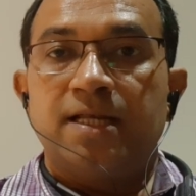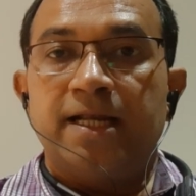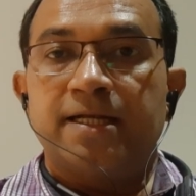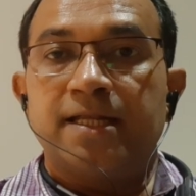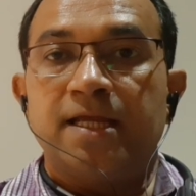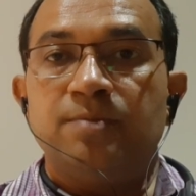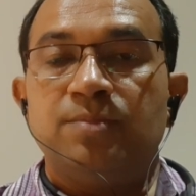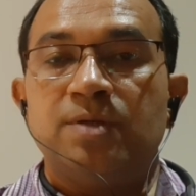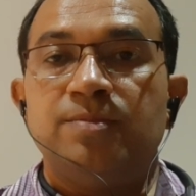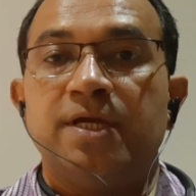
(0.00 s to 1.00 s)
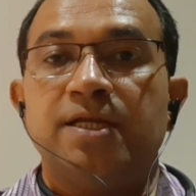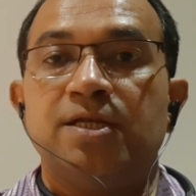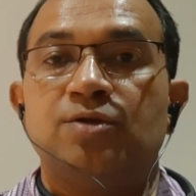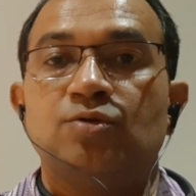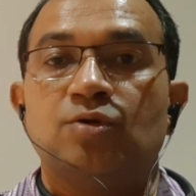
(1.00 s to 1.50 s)
let A and B be any
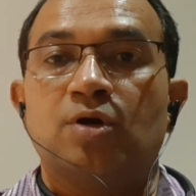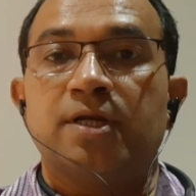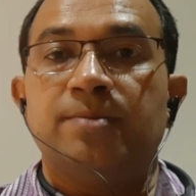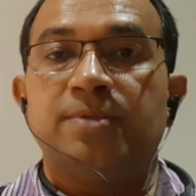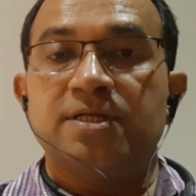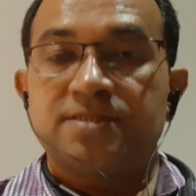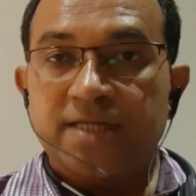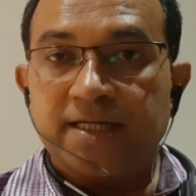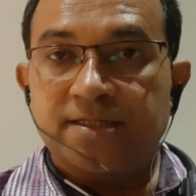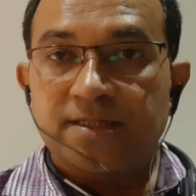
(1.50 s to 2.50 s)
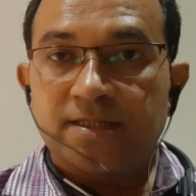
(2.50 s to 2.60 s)
two non-empty set,